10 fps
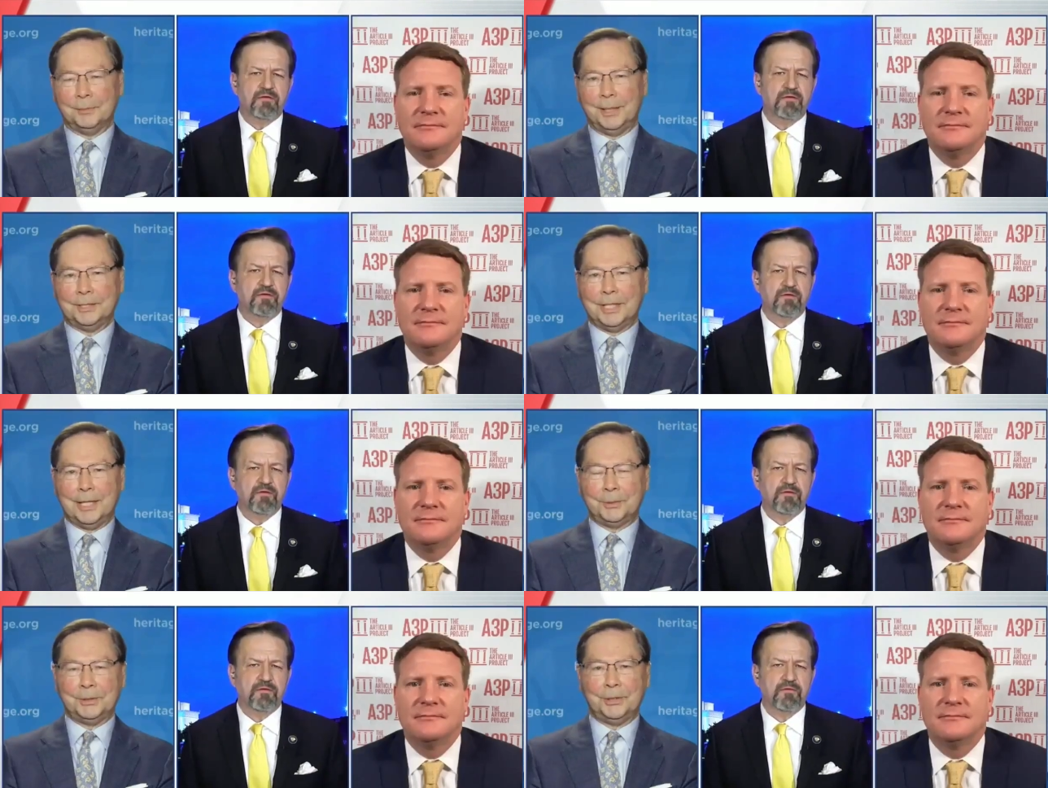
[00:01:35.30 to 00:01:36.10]
Speaker 1: It makes
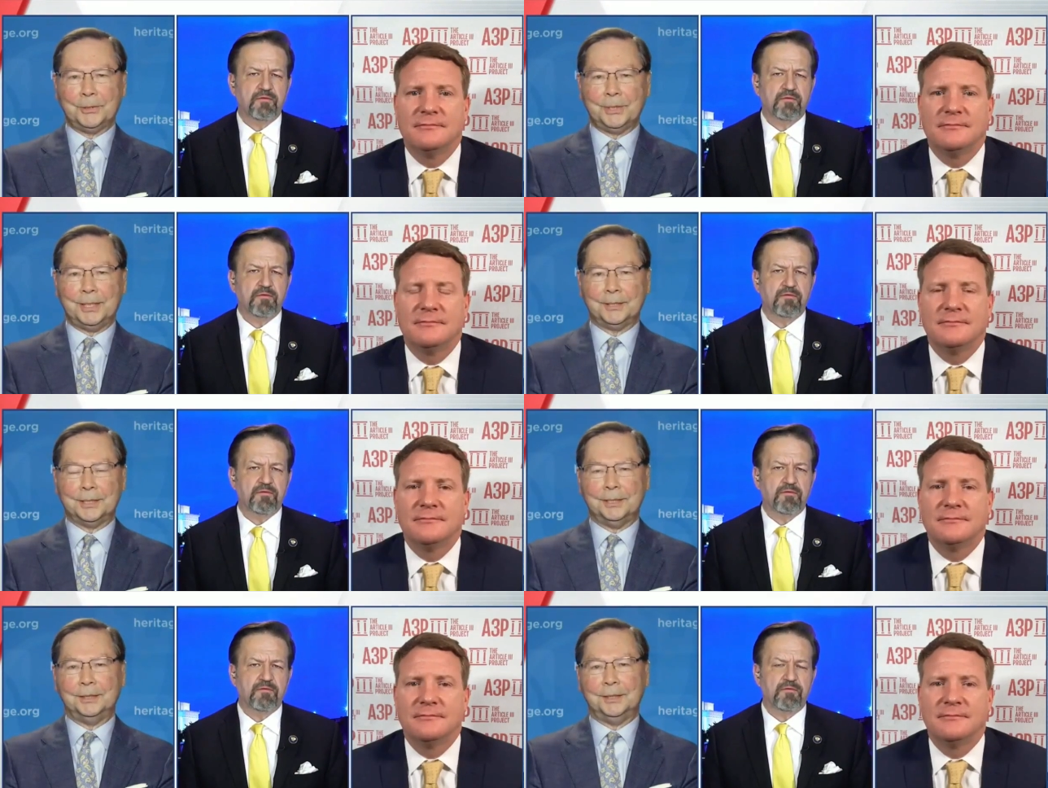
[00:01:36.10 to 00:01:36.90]
absolutely no sense.
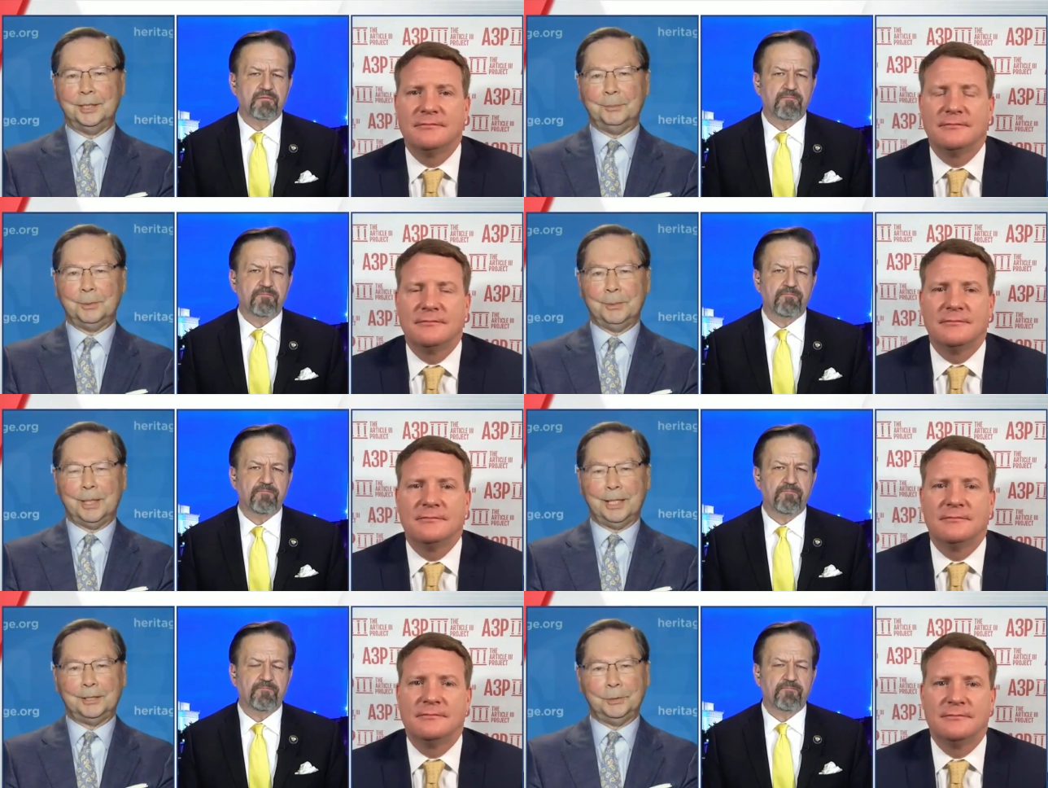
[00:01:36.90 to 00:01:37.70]
And keep in
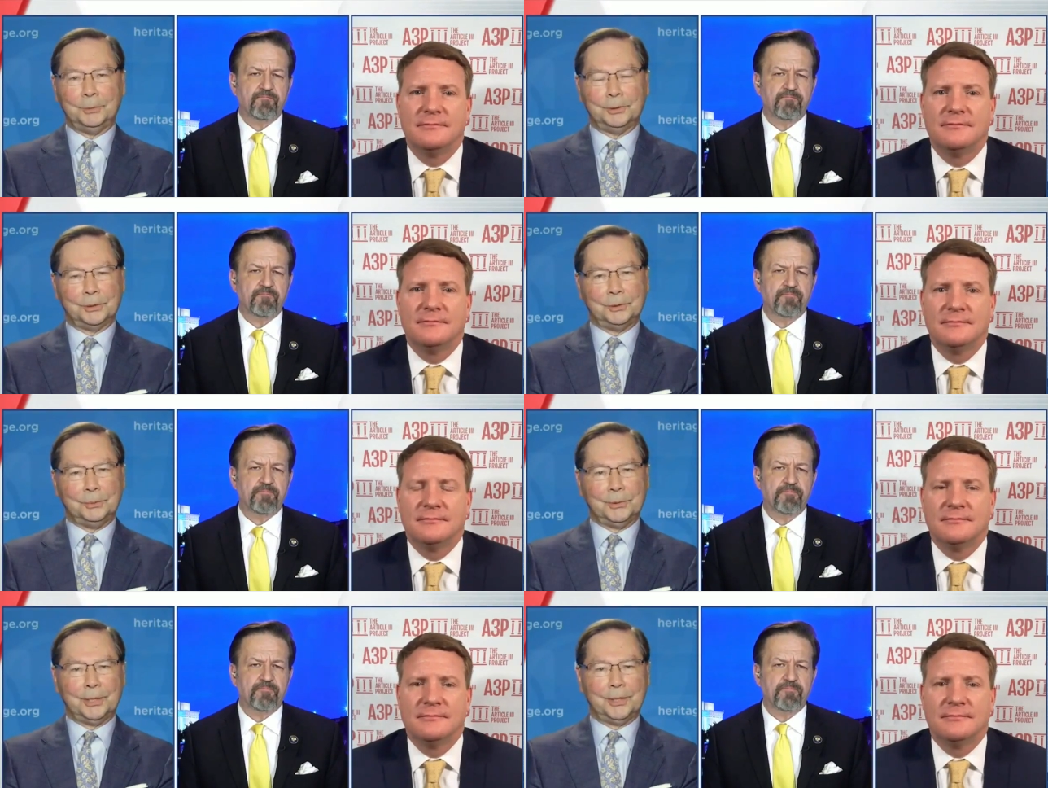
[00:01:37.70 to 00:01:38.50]
mind, you look, you
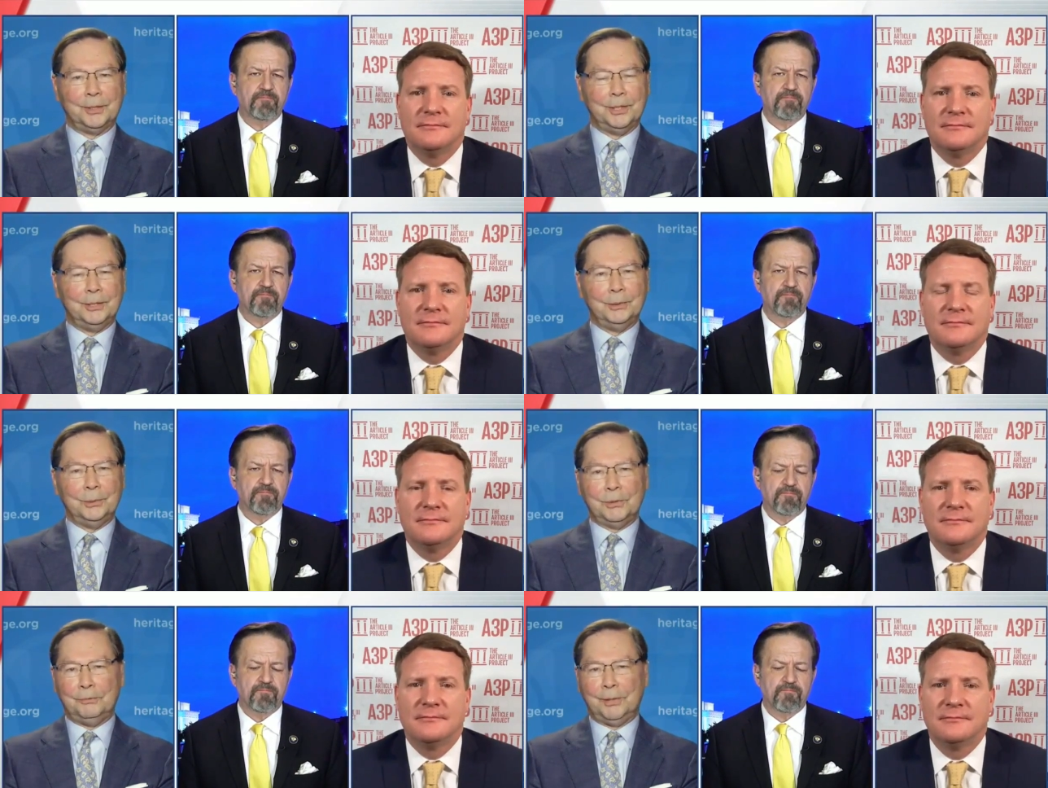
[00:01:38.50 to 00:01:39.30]
were there. Who
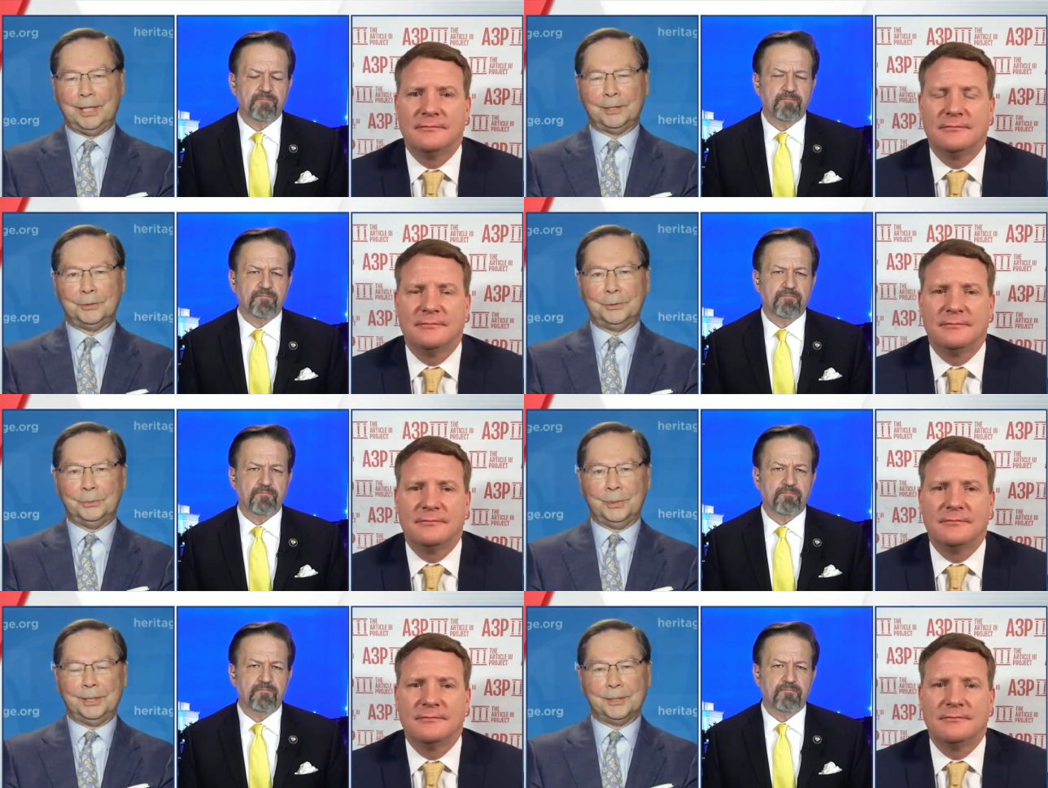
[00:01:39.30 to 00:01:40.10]
were the final two
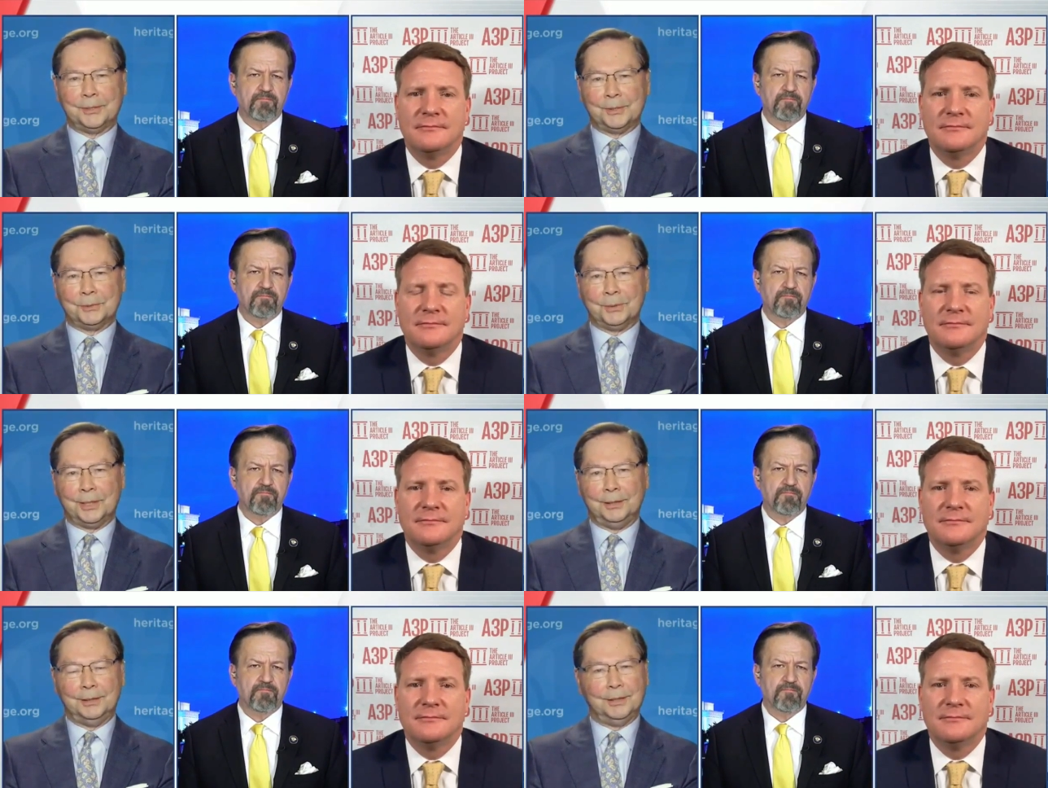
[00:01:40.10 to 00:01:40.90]
witnesses,
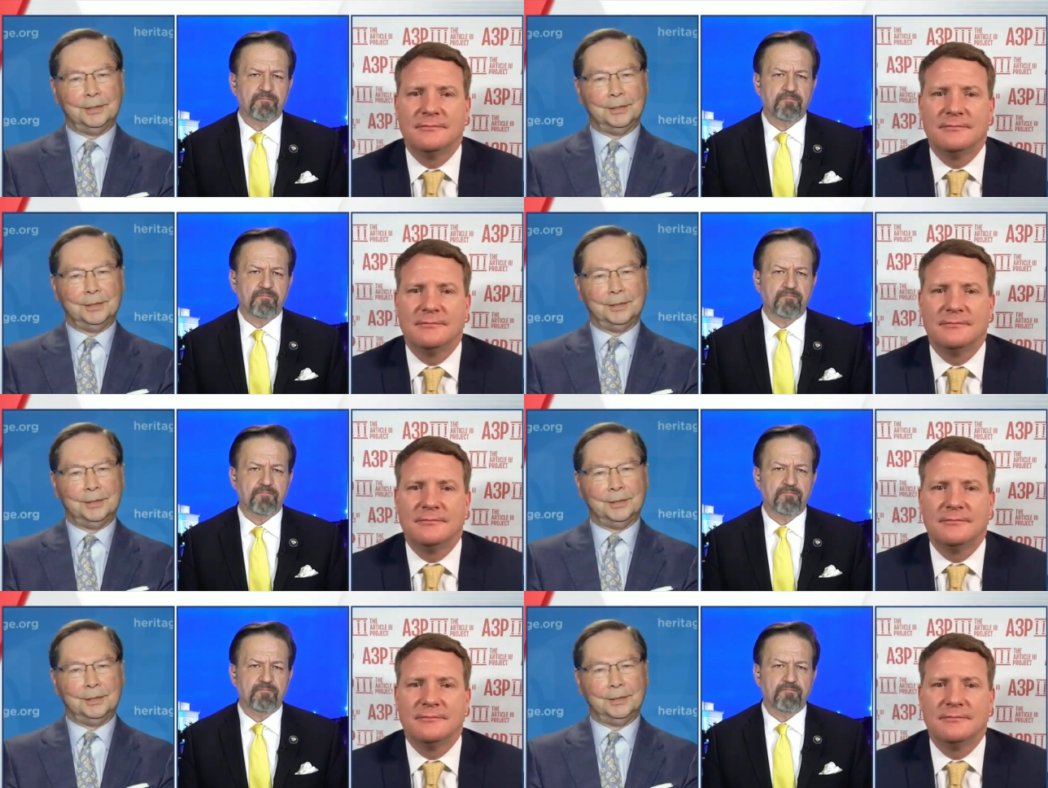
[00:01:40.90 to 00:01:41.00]
right?